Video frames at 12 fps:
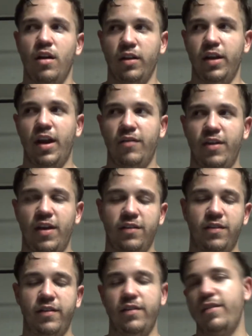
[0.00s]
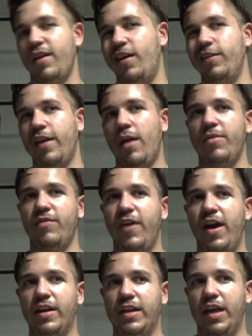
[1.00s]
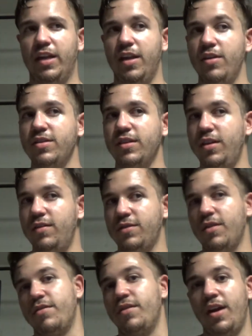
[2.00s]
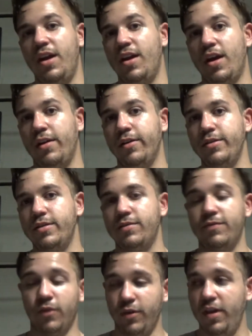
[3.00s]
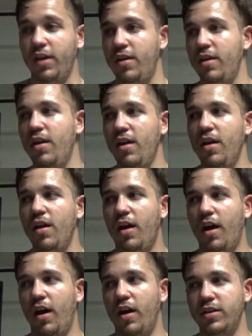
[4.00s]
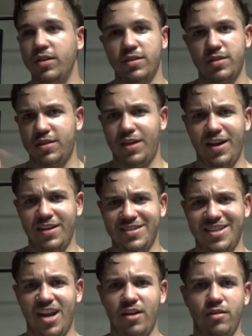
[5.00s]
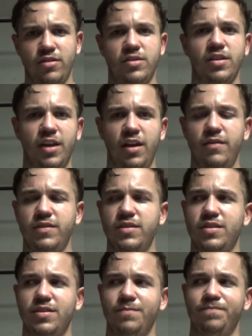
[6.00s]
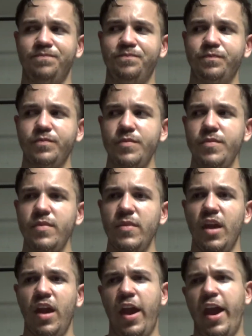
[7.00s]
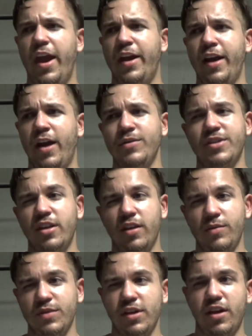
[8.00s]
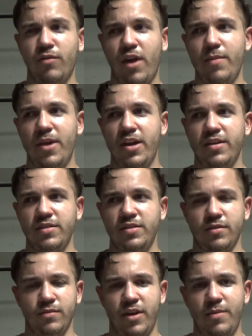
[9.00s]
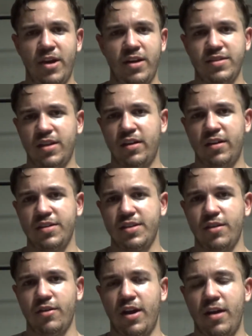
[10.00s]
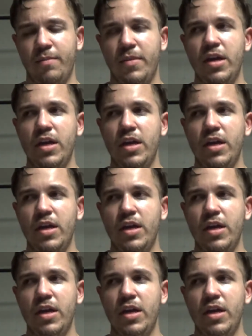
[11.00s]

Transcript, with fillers: Elite FTSs, on top of the fact that their sleeves are $38 for the just kind of standard sleeves. And I was looking at Ray-Bans, or Rehbands, I don't know how to say their name,